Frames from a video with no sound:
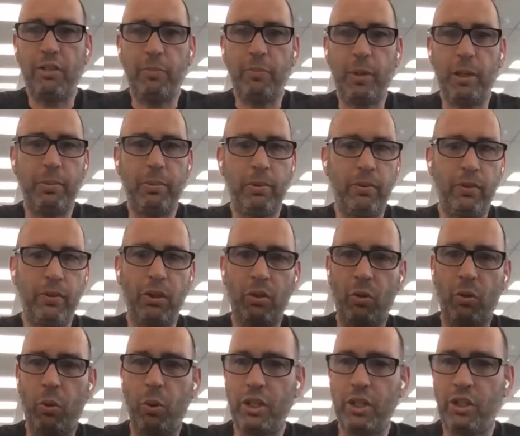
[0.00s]
If people have
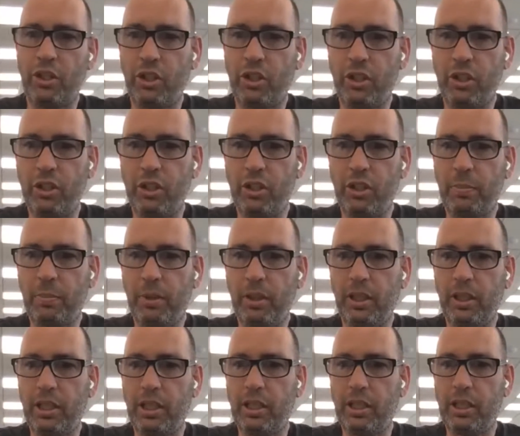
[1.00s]
got questions,
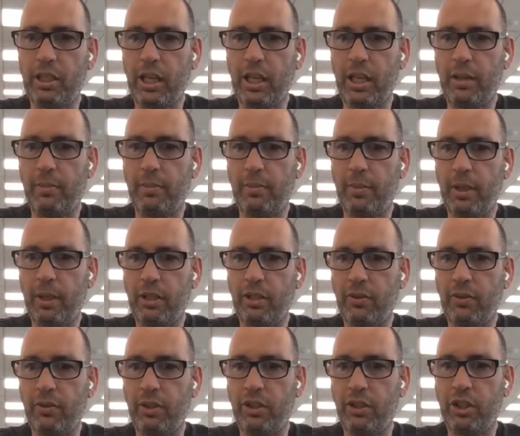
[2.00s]
please,
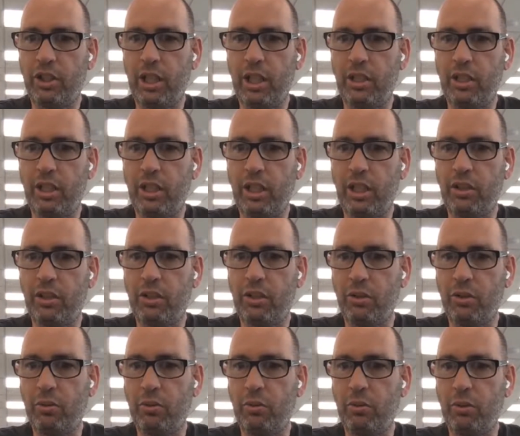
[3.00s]
actually I've got to change that
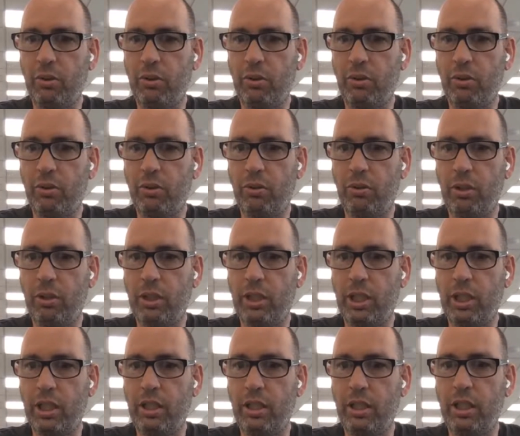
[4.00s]
to all
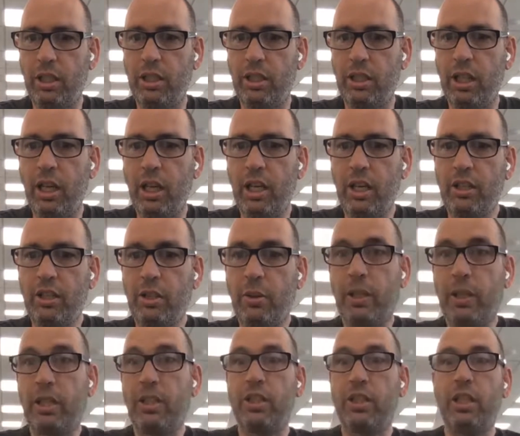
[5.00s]
attendees so
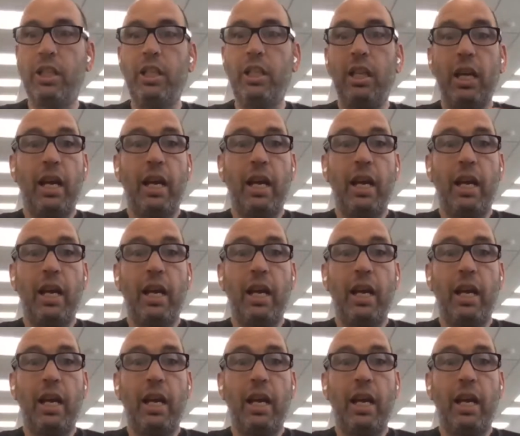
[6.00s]
I can see.